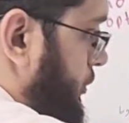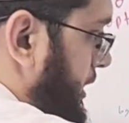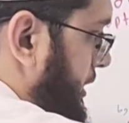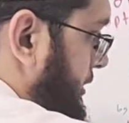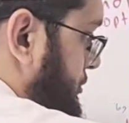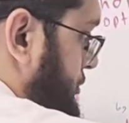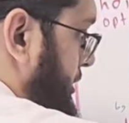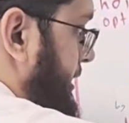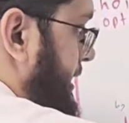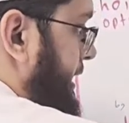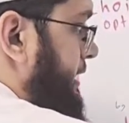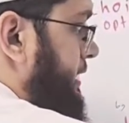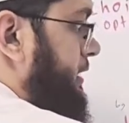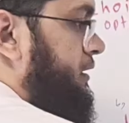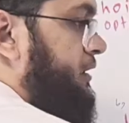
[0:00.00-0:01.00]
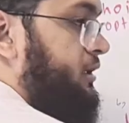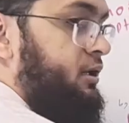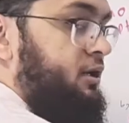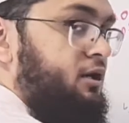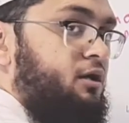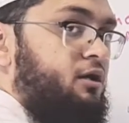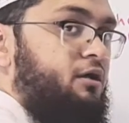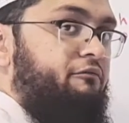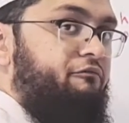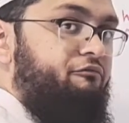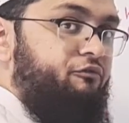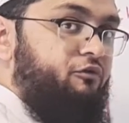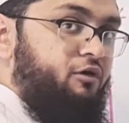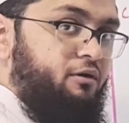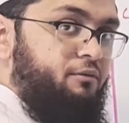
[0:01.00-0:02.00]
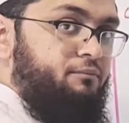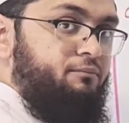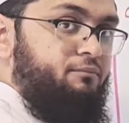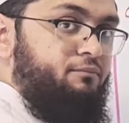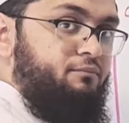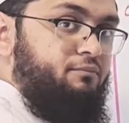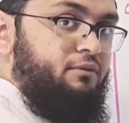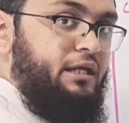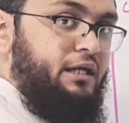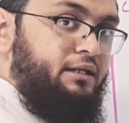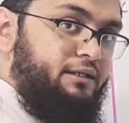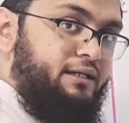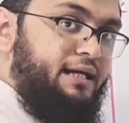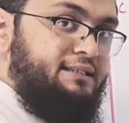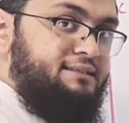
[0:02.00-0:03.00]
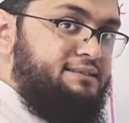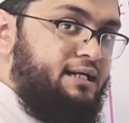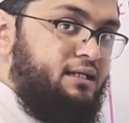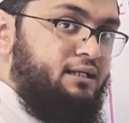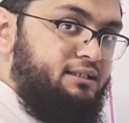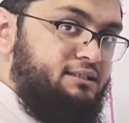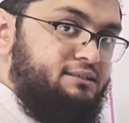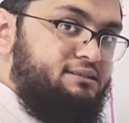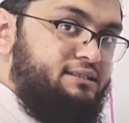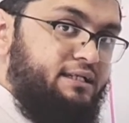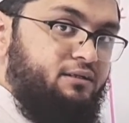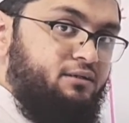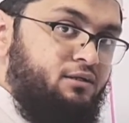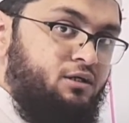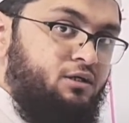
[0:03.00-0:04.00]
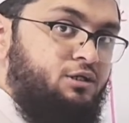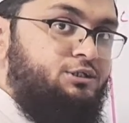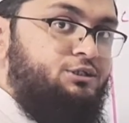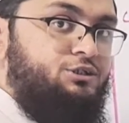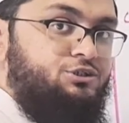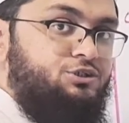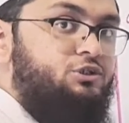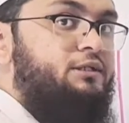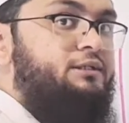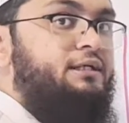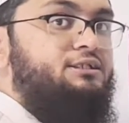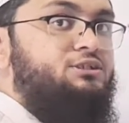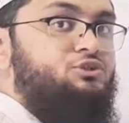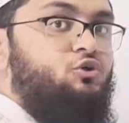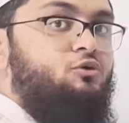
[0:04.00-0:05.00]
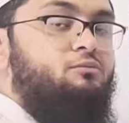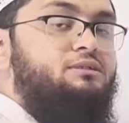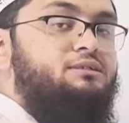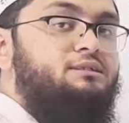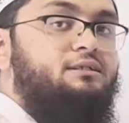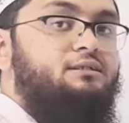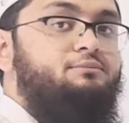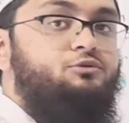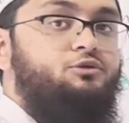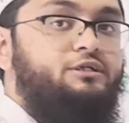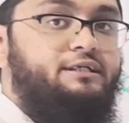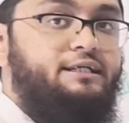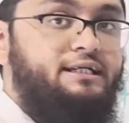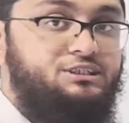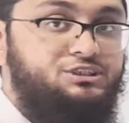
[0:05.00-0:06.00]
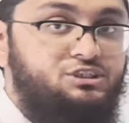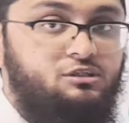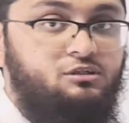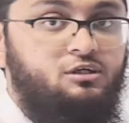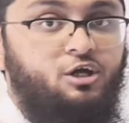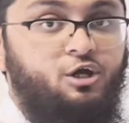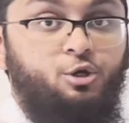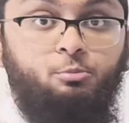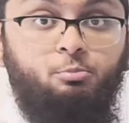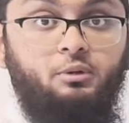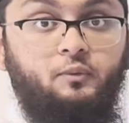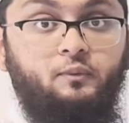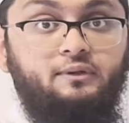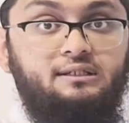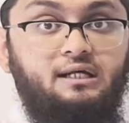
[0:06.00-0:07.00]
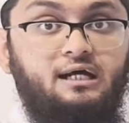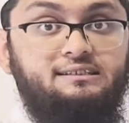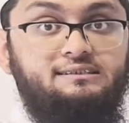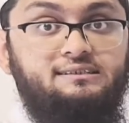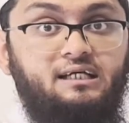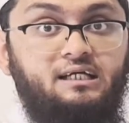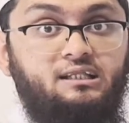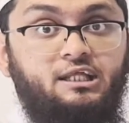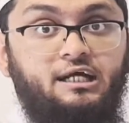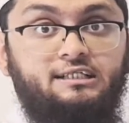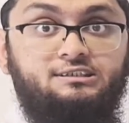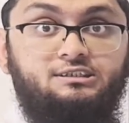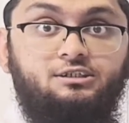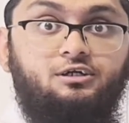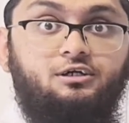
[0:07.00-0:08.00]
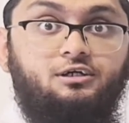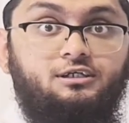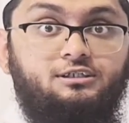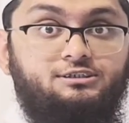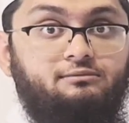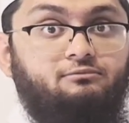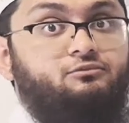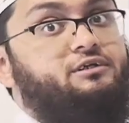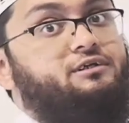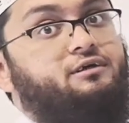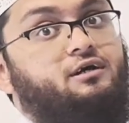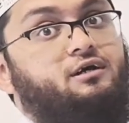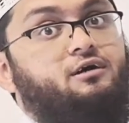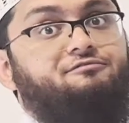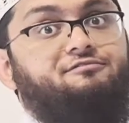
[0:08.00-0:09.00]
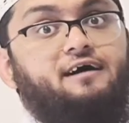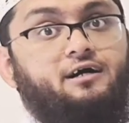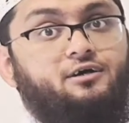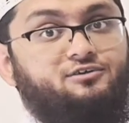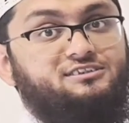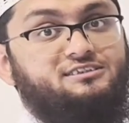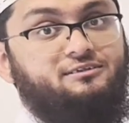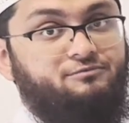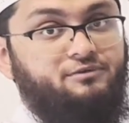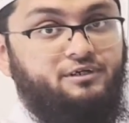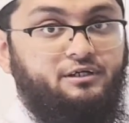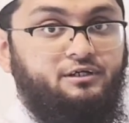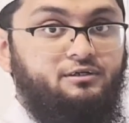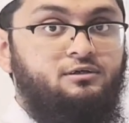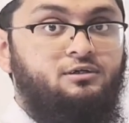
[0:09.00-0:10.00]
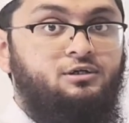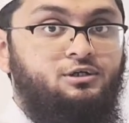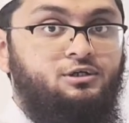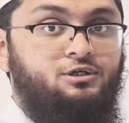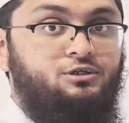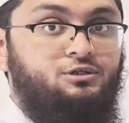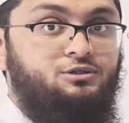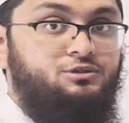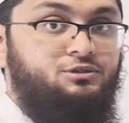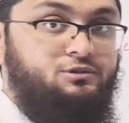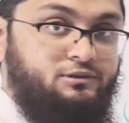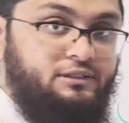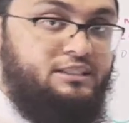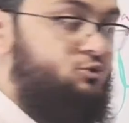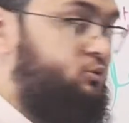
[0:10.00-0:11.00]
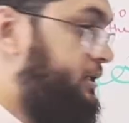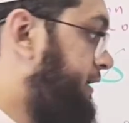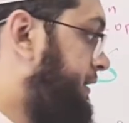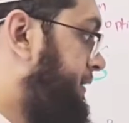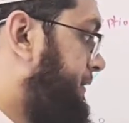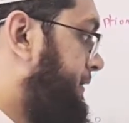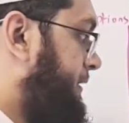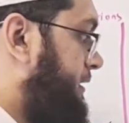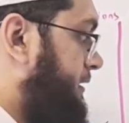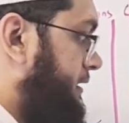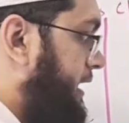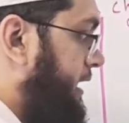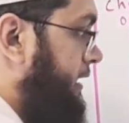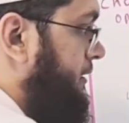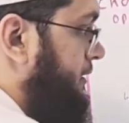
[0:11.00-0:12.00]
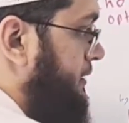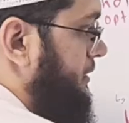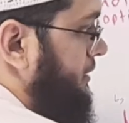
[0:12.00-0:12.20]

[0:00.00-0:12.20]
huwa, so that I can confirm that yeah, exactly he is Zayd. So there is no miscommunication between a Zayd that's somewhere far or somewhere near. That's why. Then